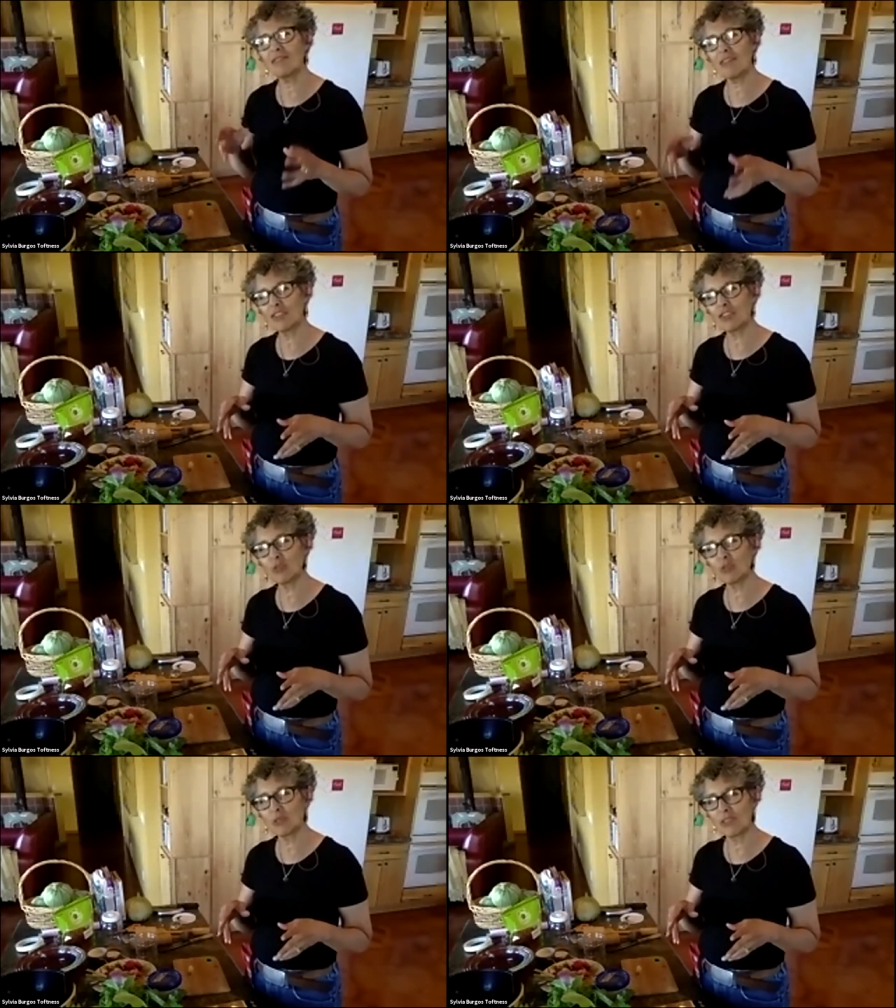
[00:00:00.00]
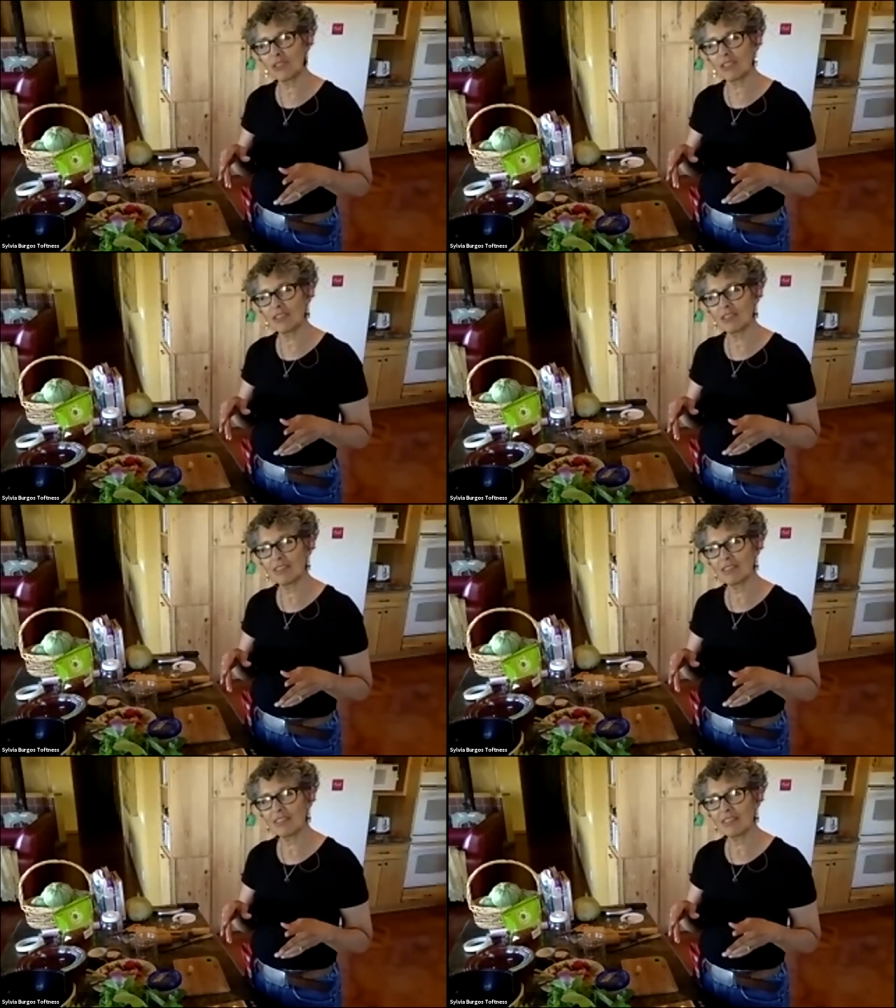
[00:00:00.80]
vegetables
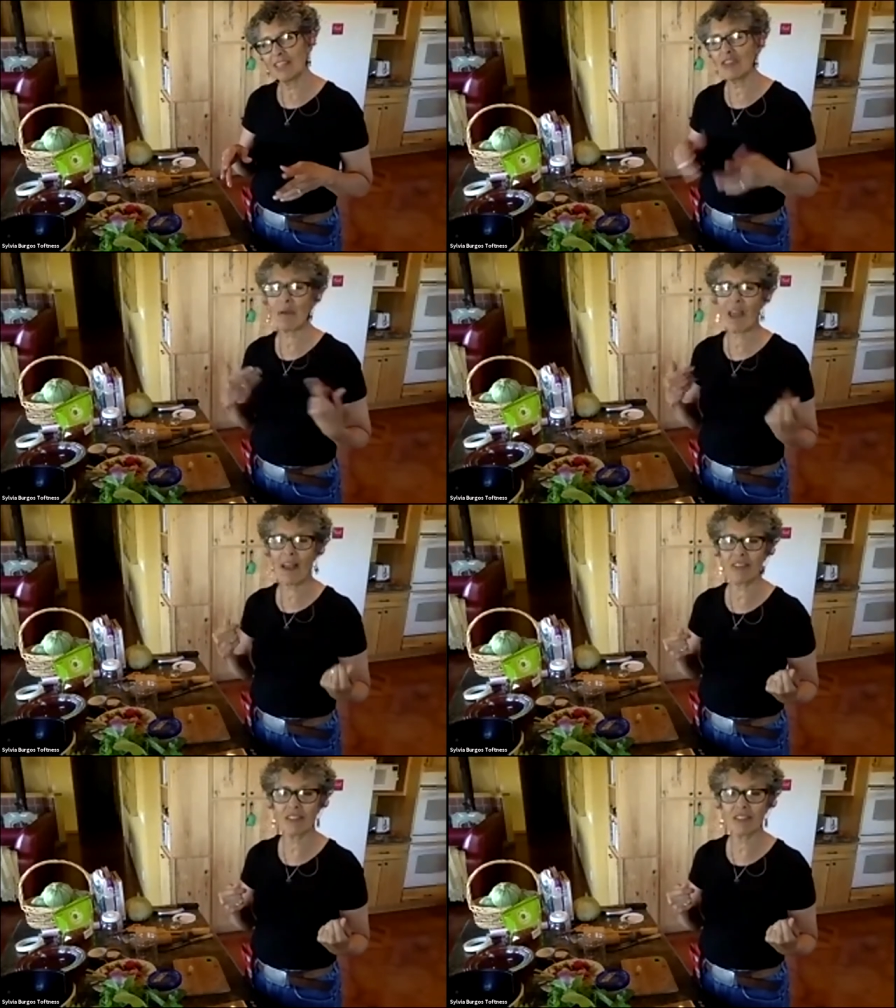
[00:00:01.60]
in the past?